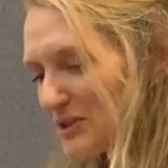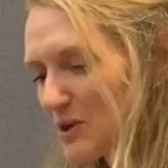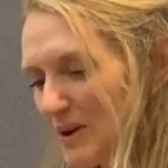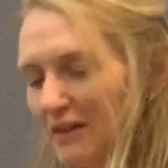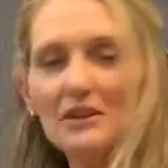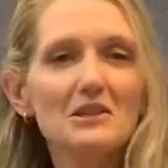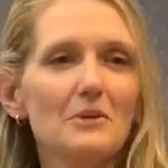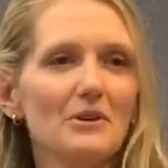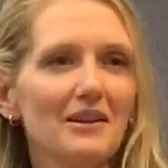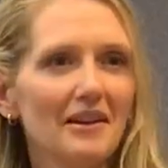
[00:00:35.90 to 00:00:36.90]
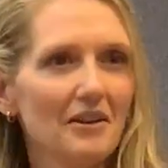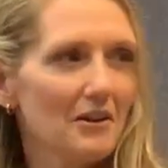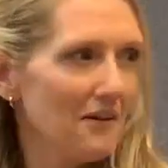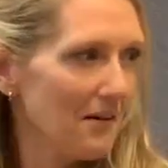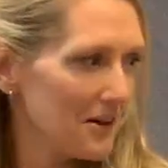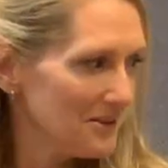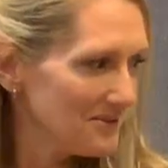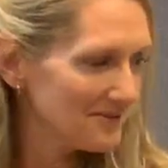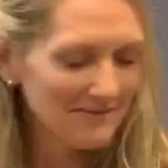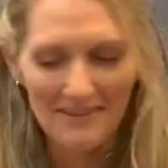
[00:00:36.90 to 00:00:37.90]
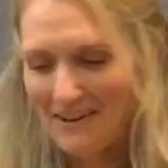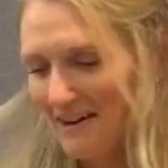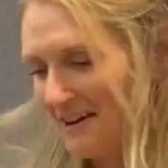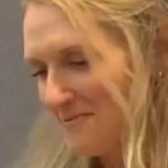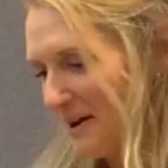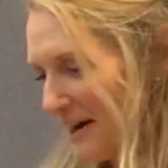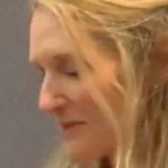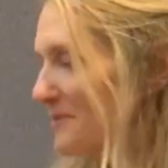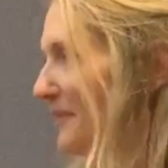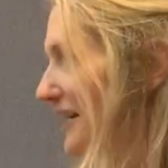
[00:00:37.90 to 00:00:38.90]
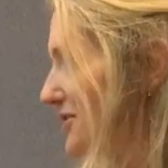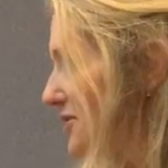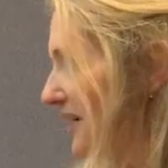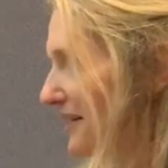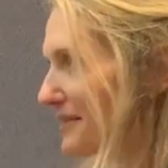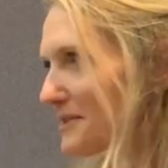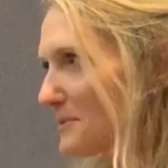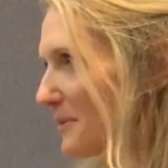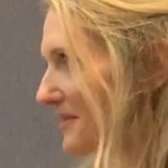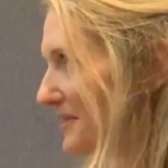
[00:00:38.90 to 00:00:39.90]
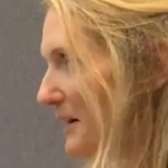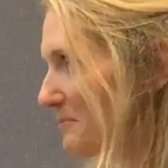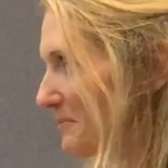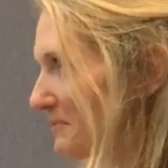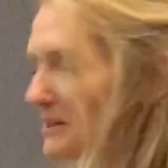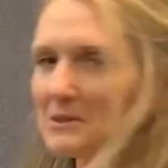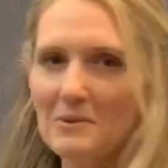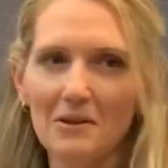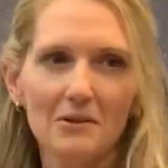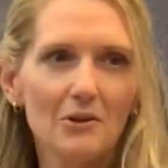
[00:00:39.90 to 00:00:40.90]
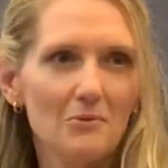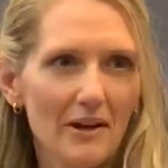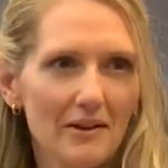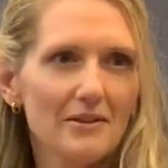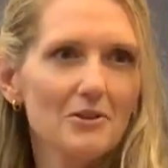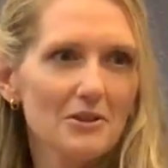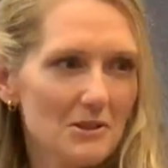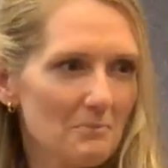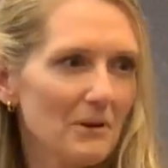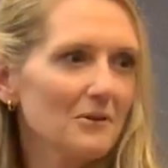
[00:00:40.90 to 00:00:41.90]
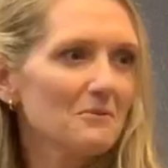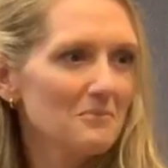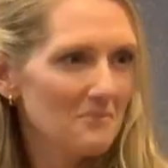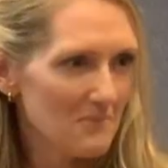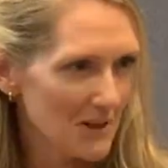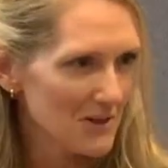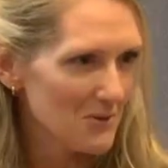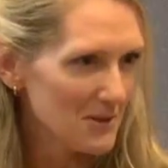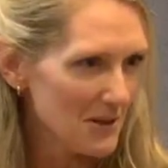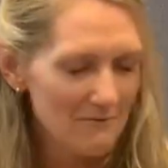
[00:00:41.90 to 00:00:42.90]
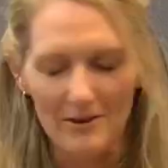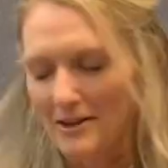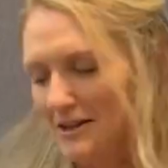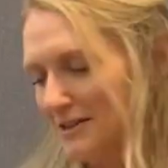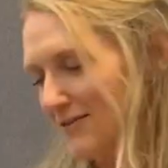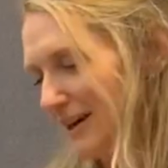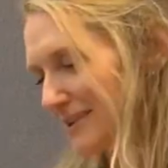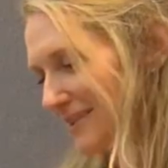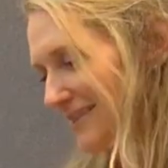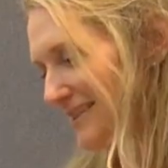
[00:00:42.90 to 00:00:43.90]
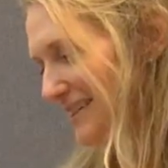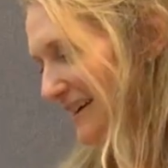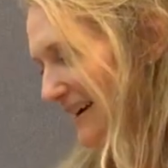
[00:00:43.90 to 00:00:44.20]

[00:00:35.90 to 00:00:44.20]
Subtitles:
So every time we get in a car, I remind Jack to buckle up, because we all know wearing your seatbelt makes you safer in case of accidents.